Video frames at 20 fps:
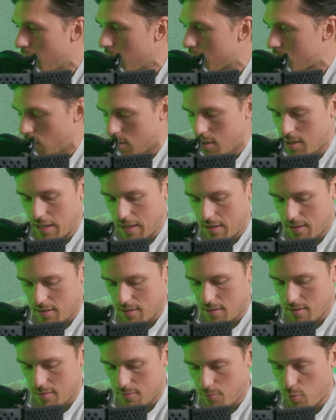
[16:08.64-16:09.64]
So it's like
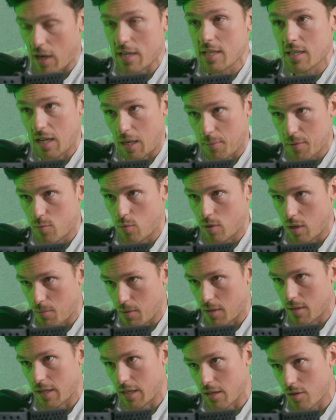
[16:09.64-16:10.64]
price caps, what I
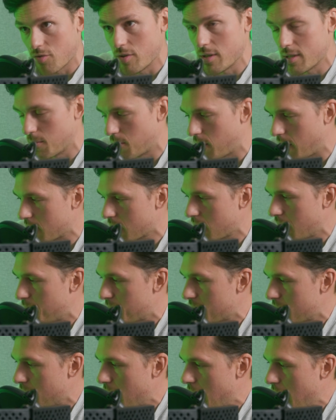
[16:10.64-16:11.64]
mean. They increase the price
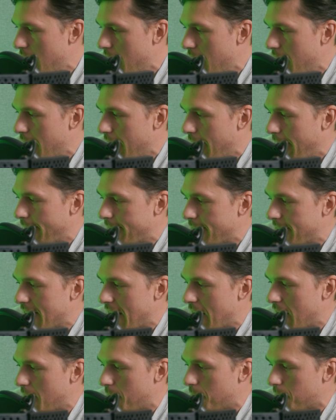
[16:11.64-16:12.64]
caps.
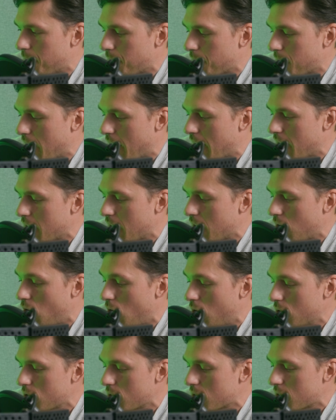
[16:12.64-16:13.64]
And then
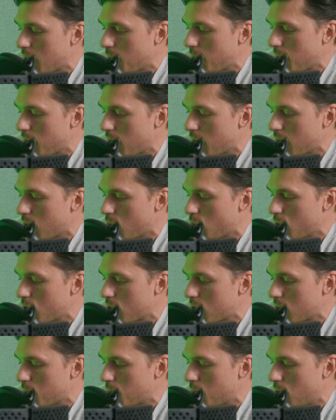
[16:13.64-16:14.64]
also something which
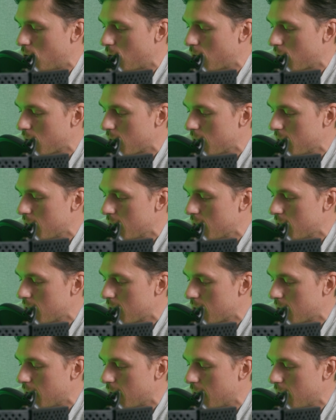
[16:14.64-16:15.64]
is important
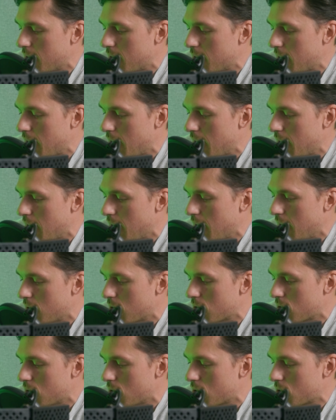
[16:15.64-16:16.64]
is
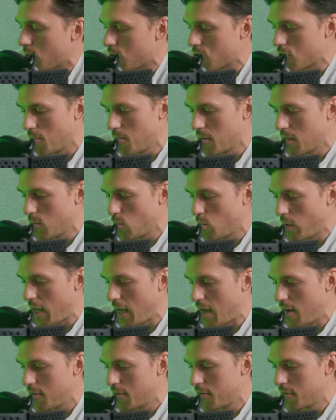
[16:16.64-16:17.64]
so in Germany we
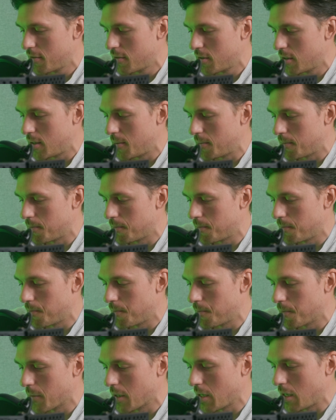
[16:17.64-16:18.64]
have
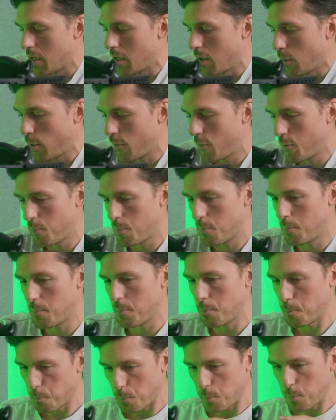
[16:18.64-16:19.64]
a lot of
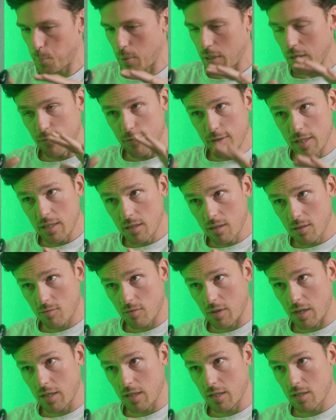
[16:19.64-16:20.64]
PV,
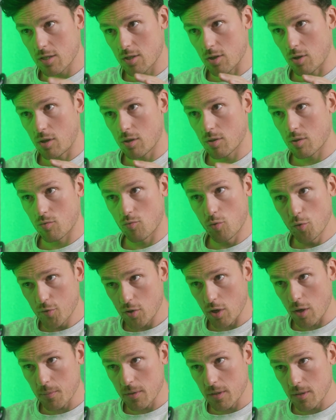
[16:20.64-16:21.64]
right, installed on
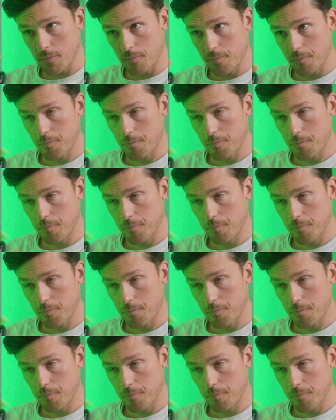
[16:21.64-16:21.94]
rooftops.